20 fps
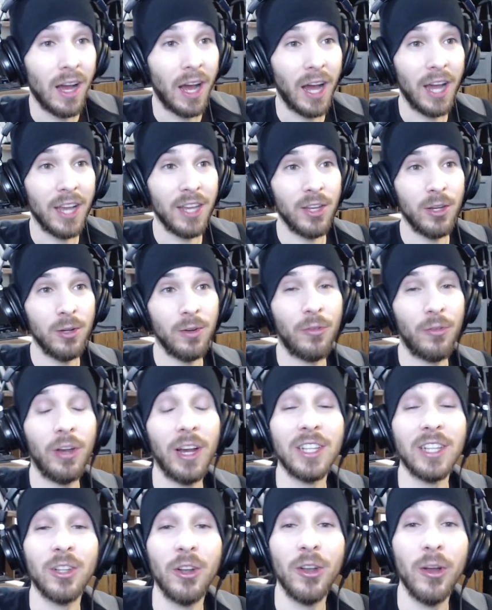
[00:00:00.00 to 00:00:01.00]
I you if you
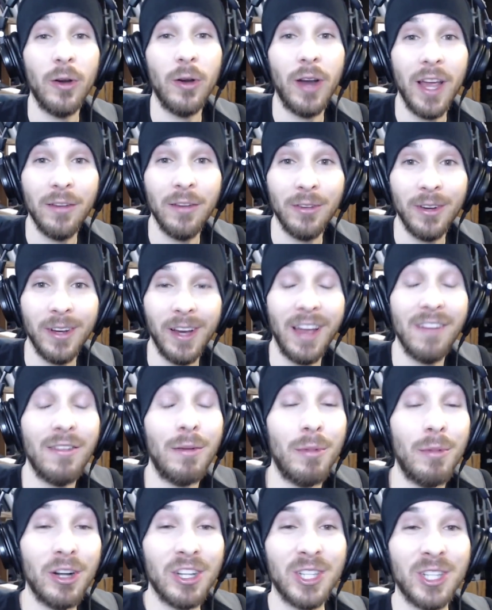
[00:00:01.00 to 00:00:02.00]
guys don't know, I have a I have
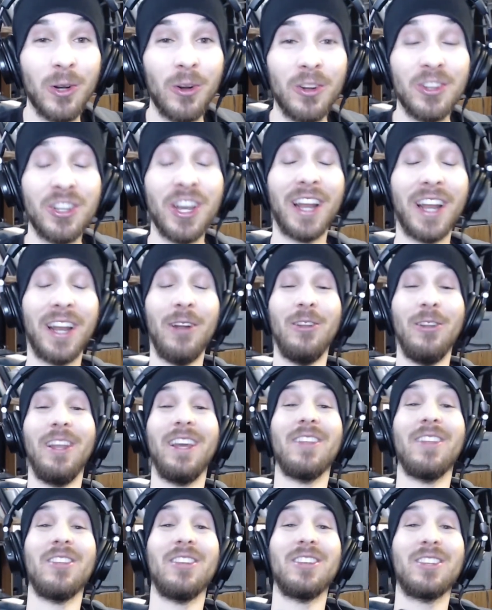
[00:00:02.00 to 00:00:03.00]
a merch store. Check it out.
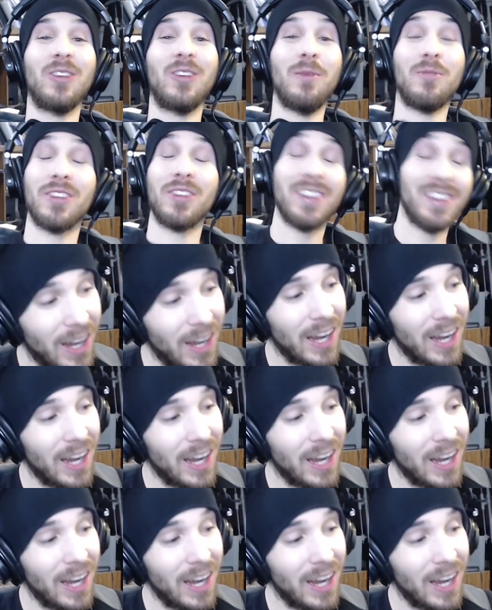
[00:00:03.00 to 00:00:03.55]
Link in the description.